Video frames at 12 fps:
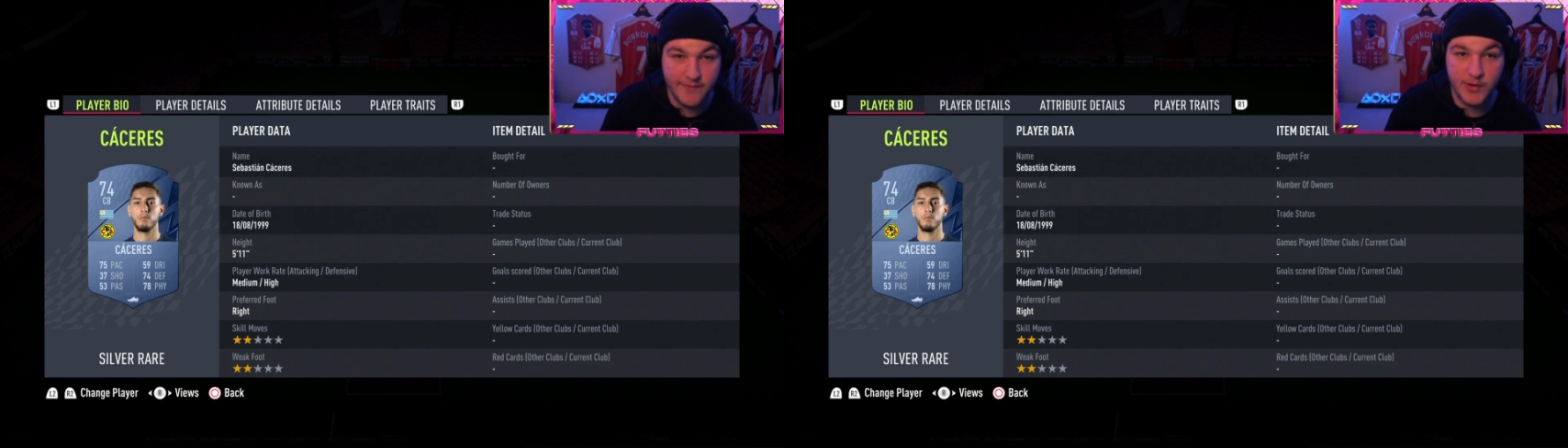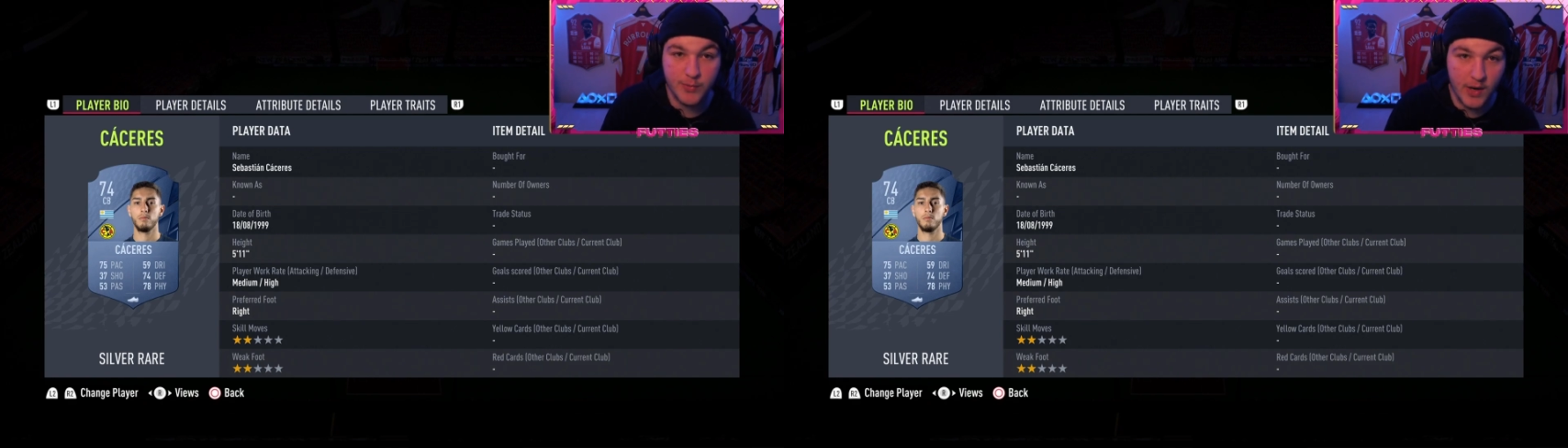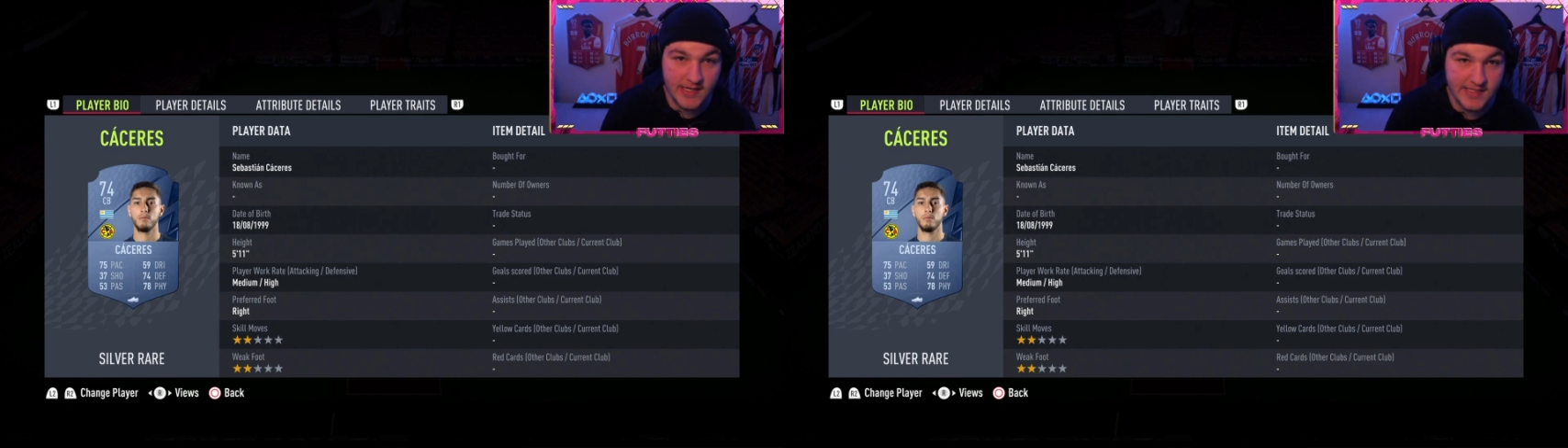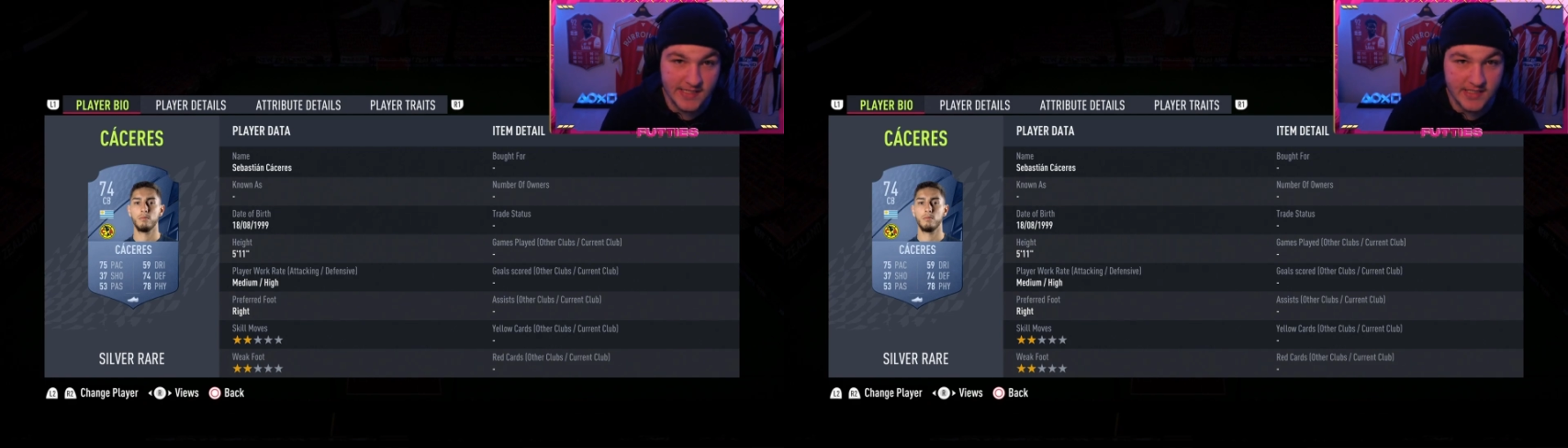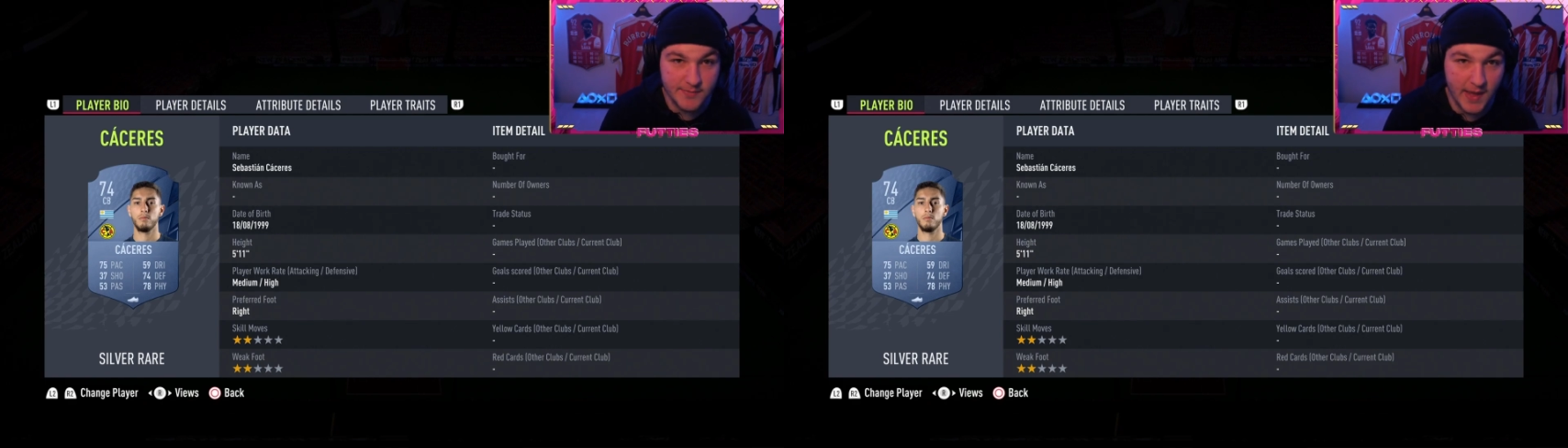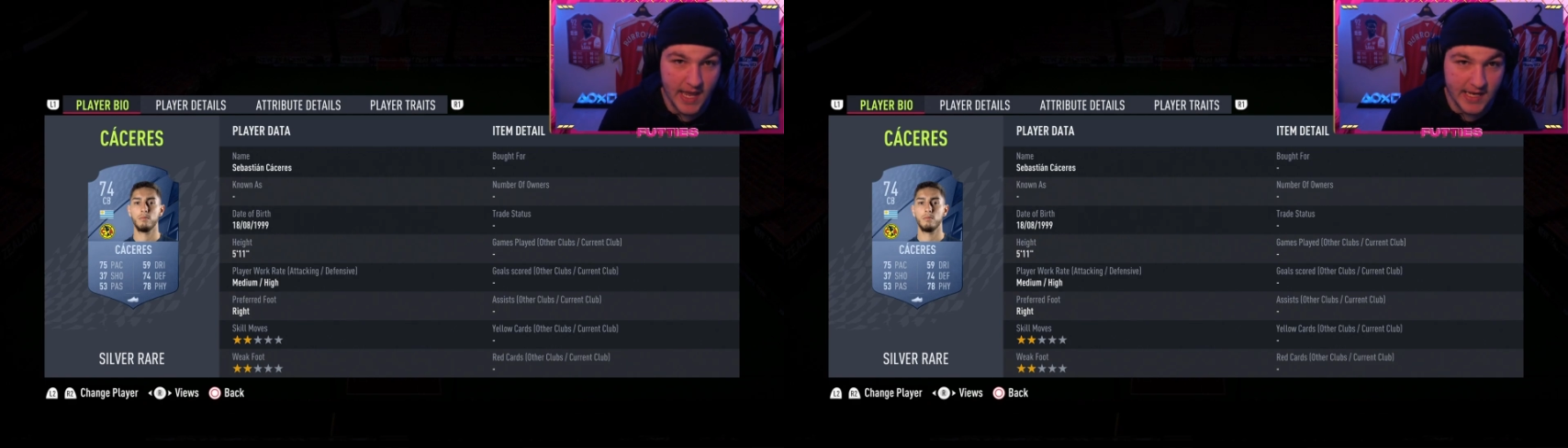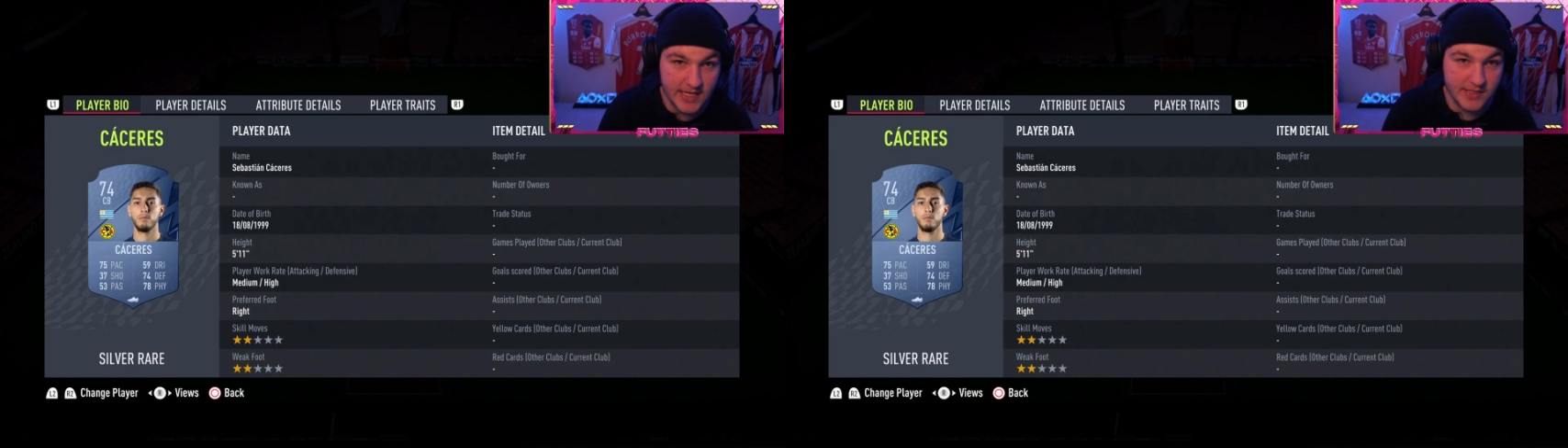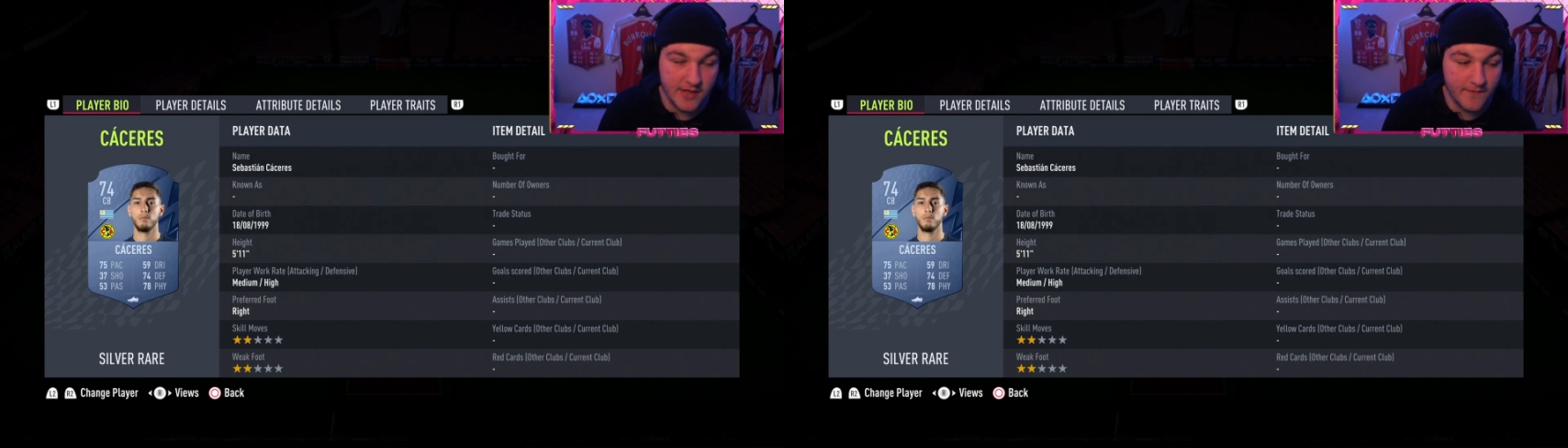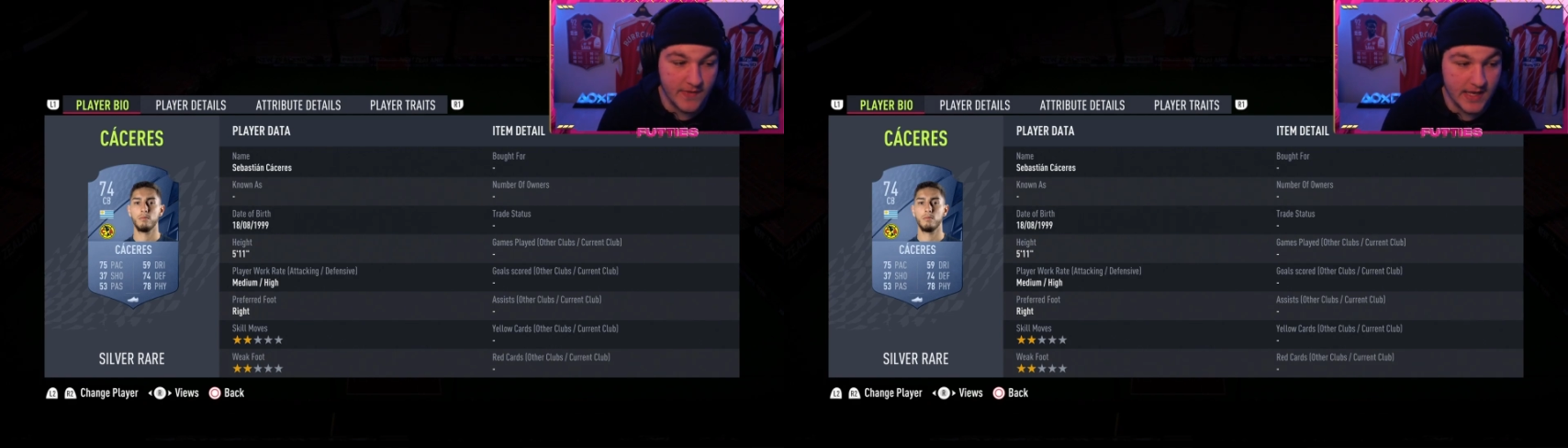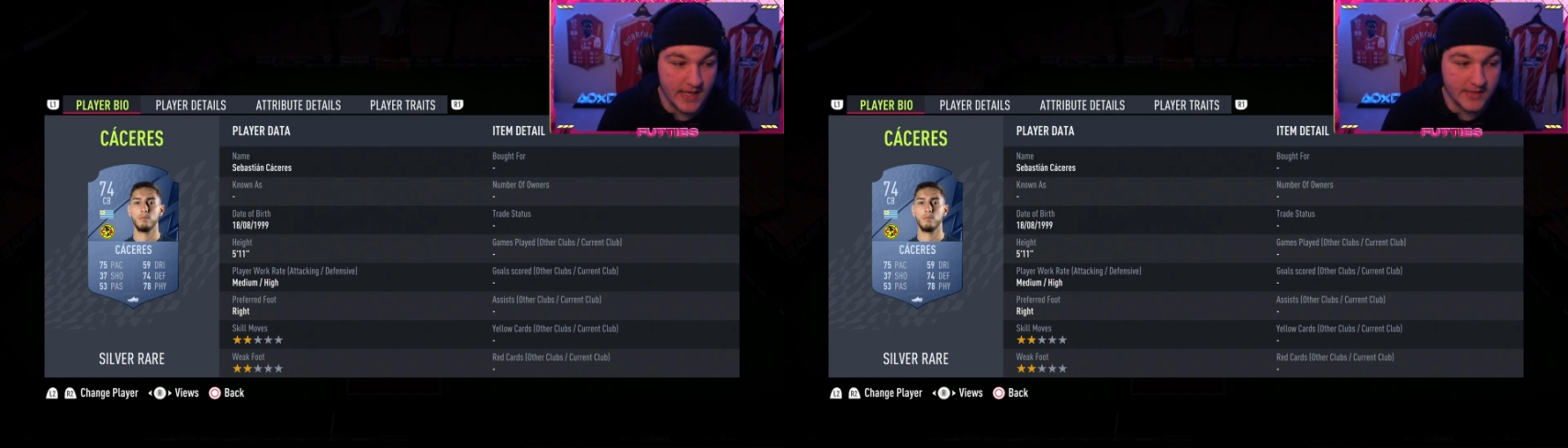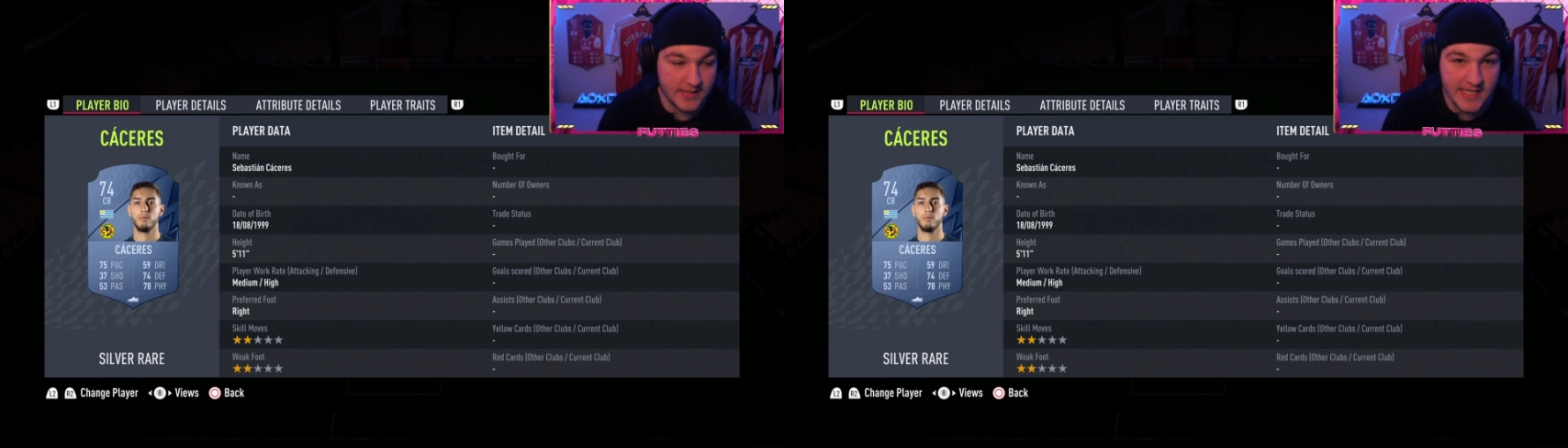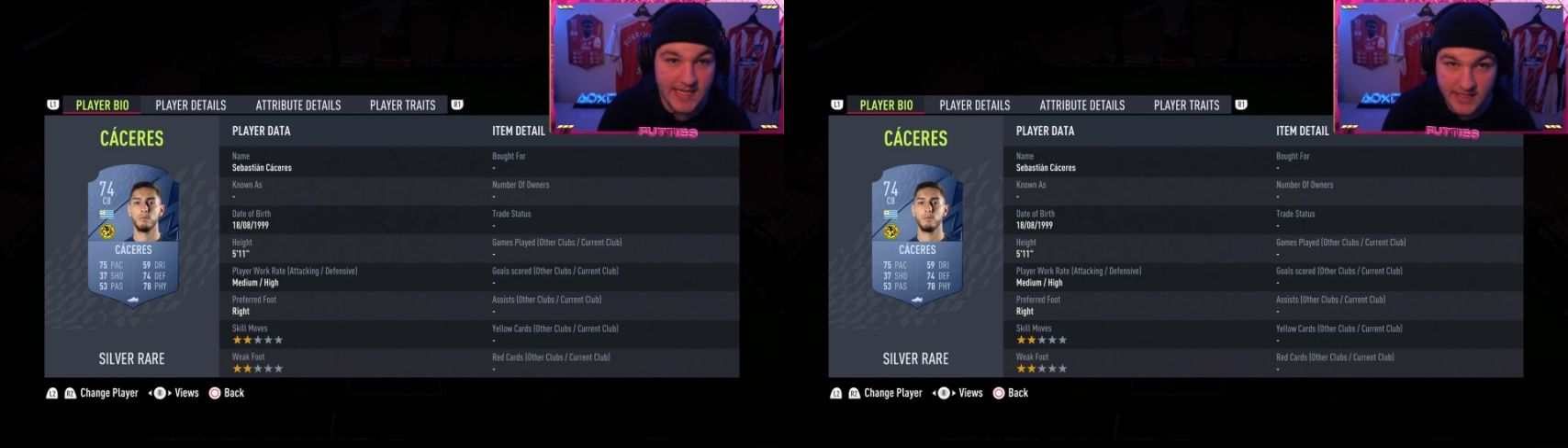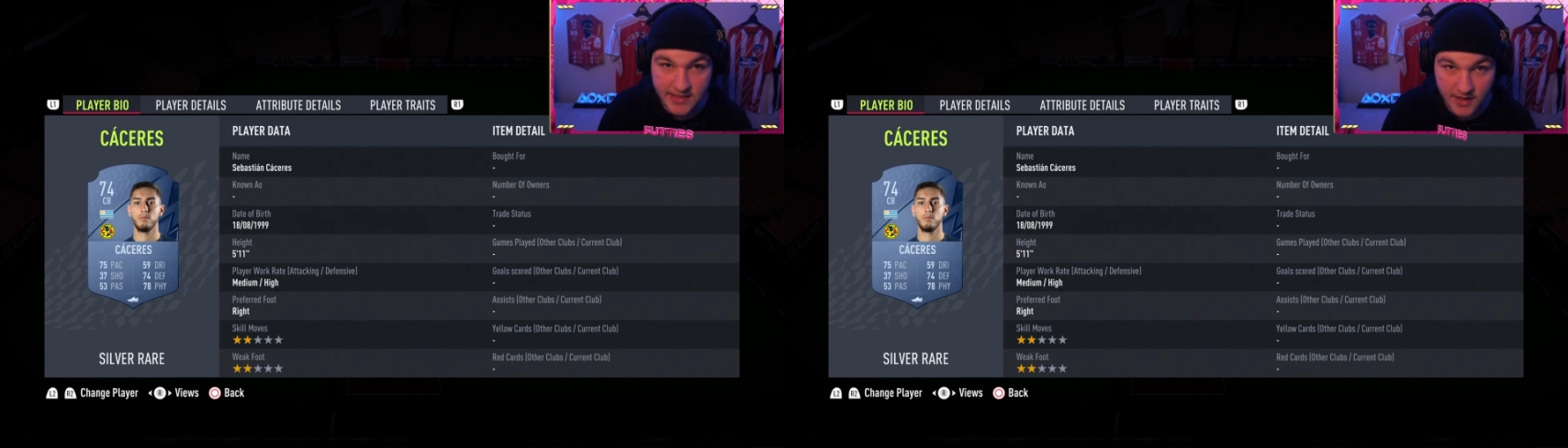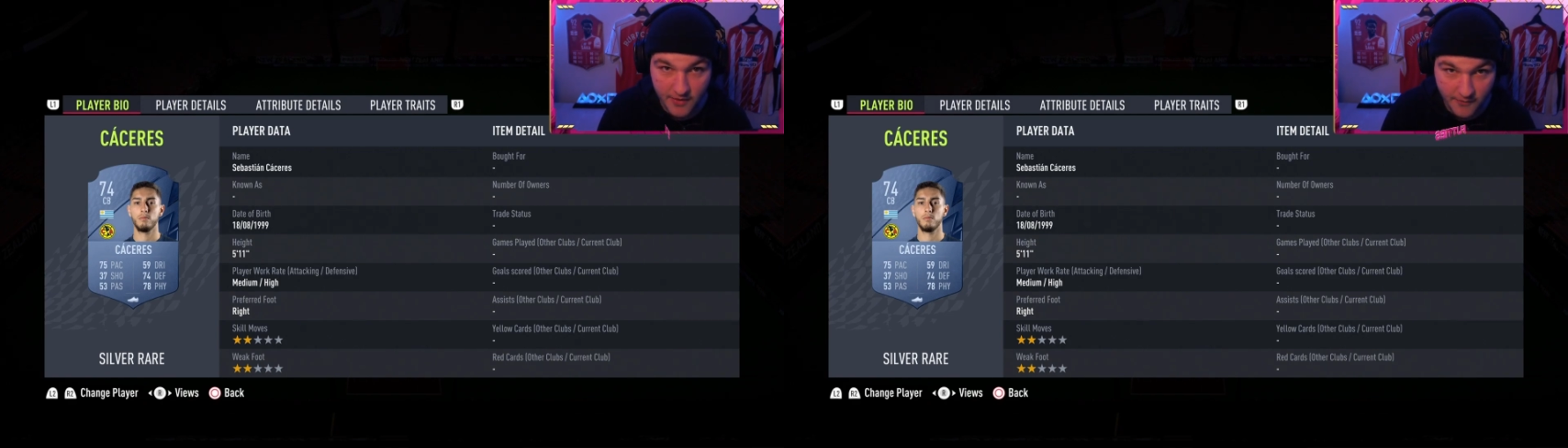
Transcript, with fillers: Now, the right centre back is the second